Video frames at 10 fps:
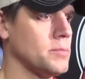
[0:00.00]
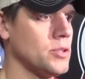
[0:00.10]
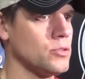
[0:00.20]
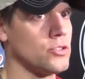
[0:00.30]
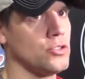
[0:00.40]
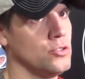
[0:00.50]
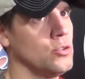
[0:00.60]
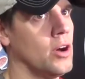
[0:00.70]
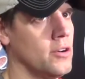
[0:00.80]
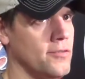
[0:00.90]
But those are
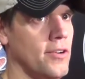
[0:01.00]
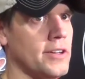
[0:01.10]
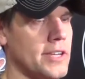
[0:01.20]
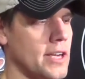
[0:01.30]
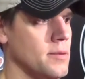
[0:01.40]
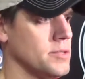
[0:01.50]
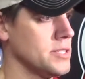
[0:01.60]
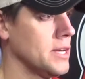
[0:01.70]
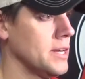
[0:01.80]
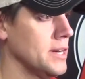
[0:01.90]
two hard-fought games.